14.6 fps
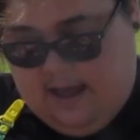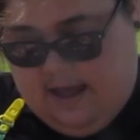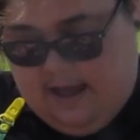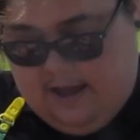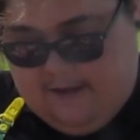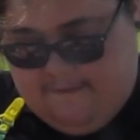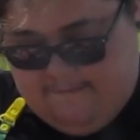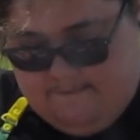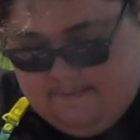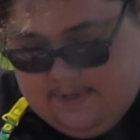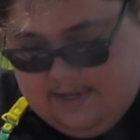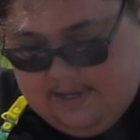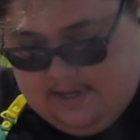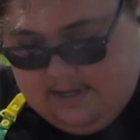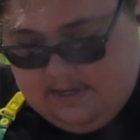I've
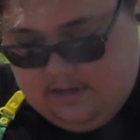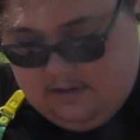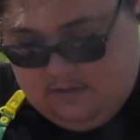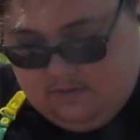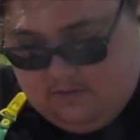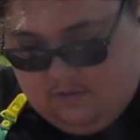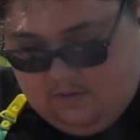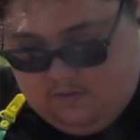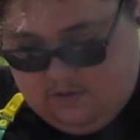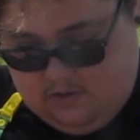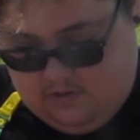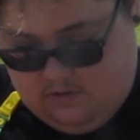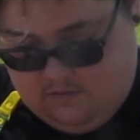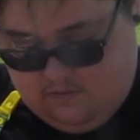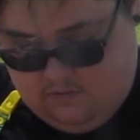been
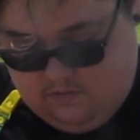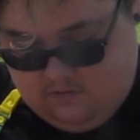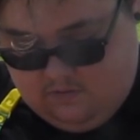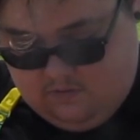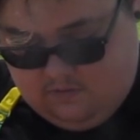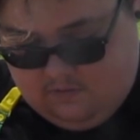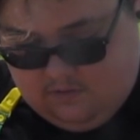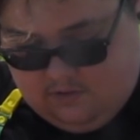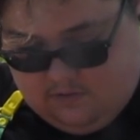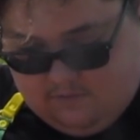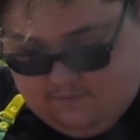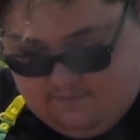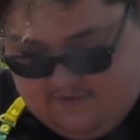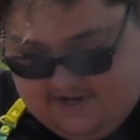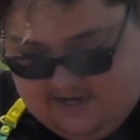going through a
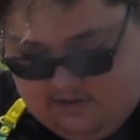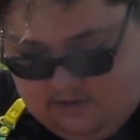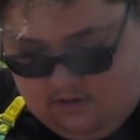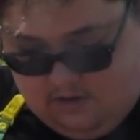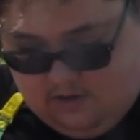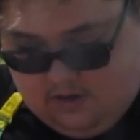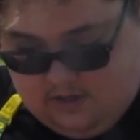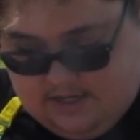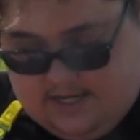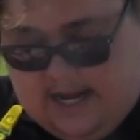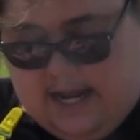real hard